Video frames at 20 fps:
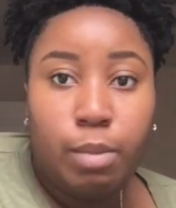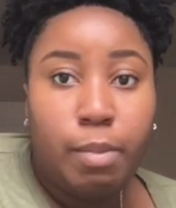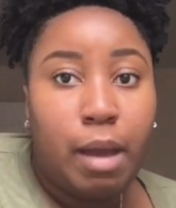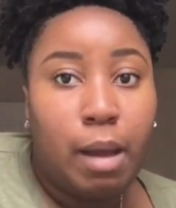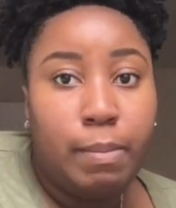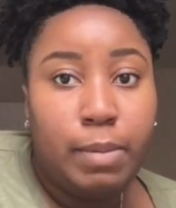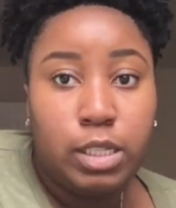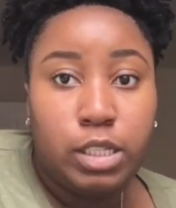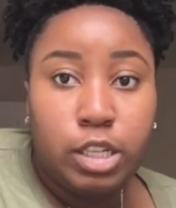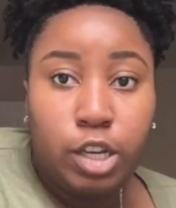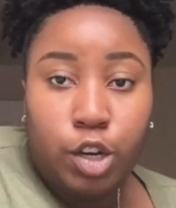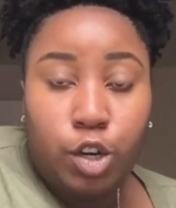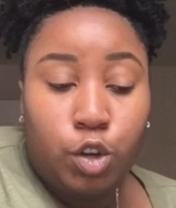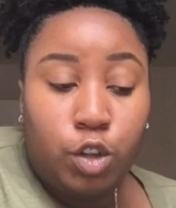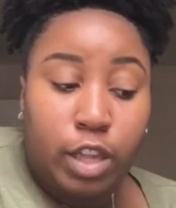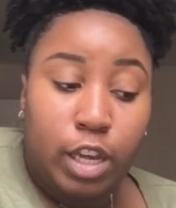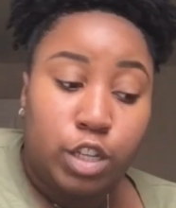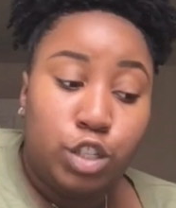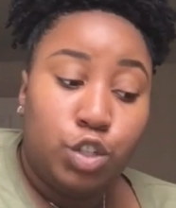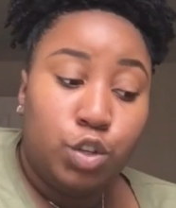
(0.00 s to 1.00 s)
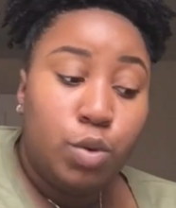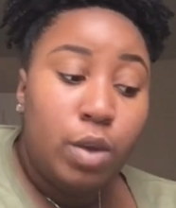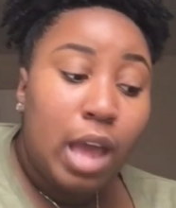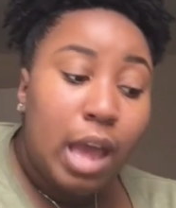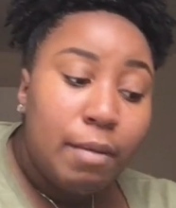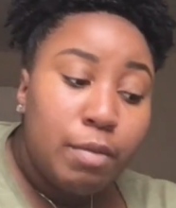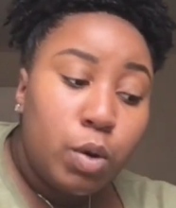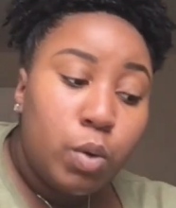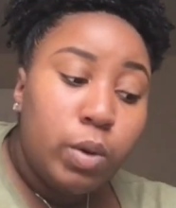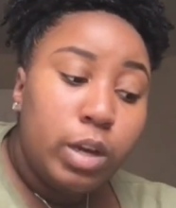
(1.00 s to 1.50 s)
about material that you
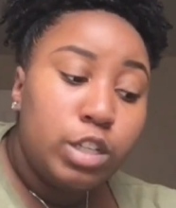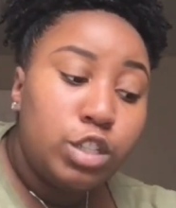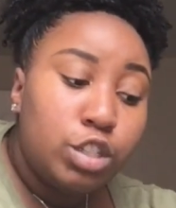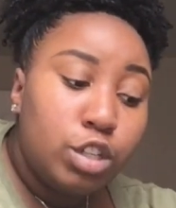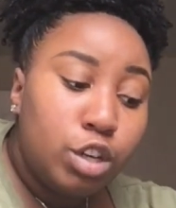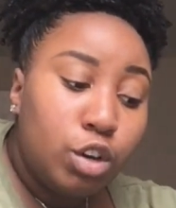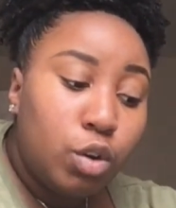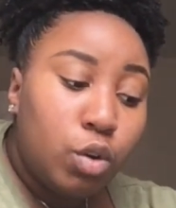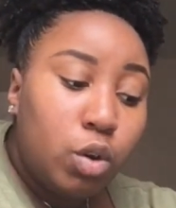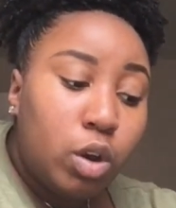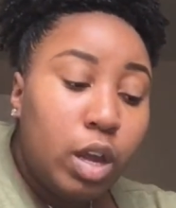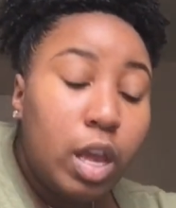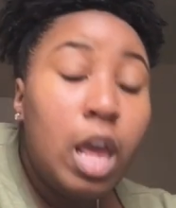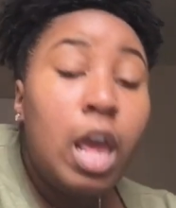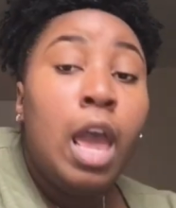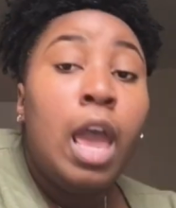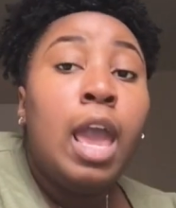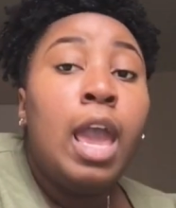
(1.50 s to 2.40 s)
have a question on